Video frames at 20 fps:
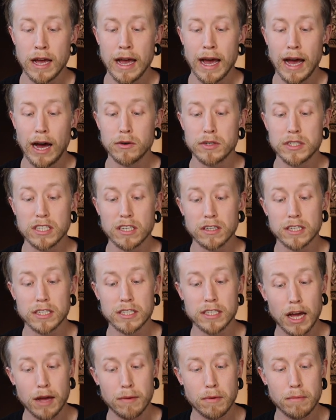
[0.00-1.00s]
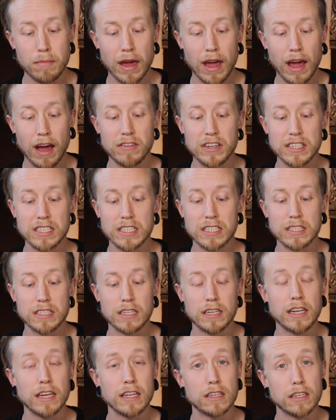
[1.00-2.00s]
how psilocybin may have
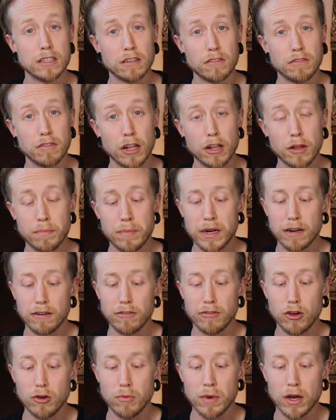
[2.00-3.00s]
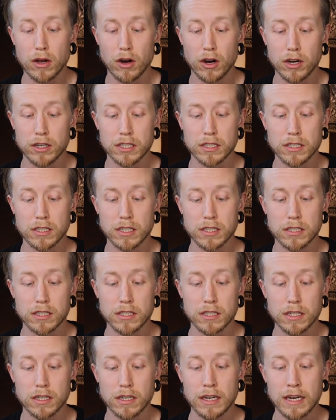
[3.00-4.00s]
assisted in the development of human
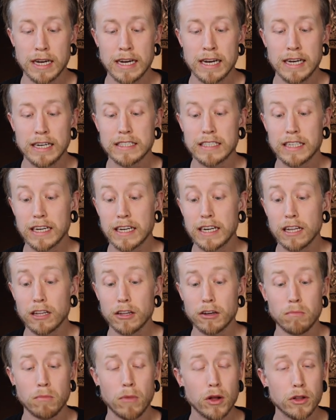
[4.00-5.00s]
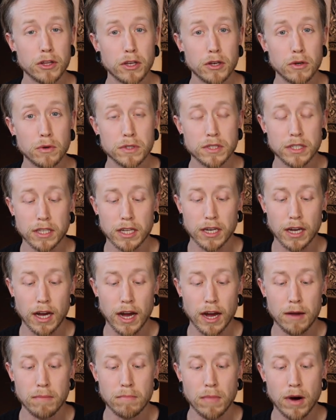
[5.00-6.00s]
consciousness, psychedelic molecules in the
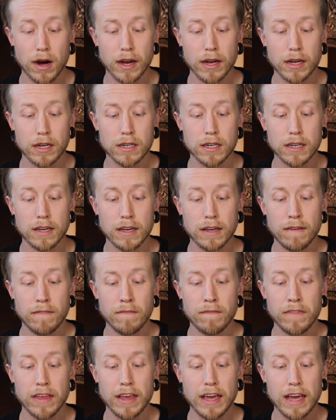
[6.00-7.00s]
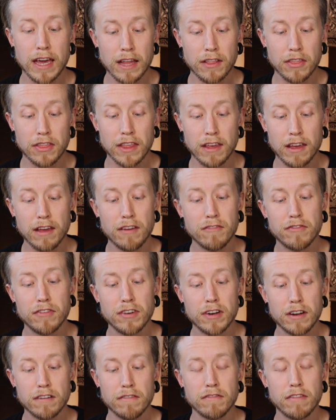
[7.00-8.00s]
Gaia mind, the
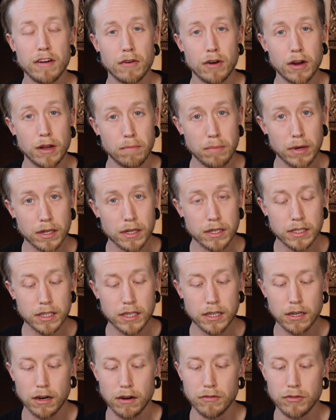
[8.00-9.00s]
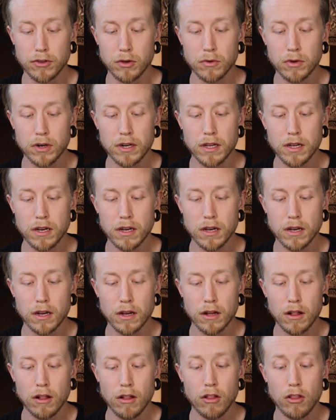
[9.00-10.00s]
infinite variability of unity,
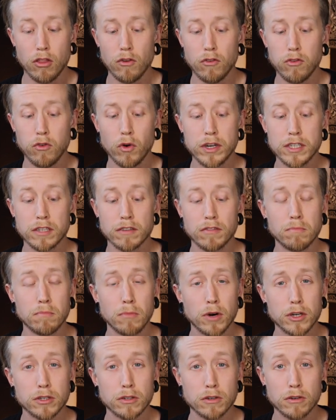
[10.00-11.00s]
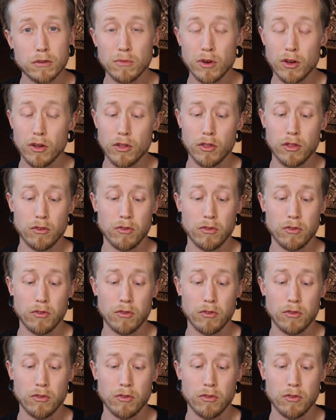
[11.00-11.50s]
the voice of the mushroom, the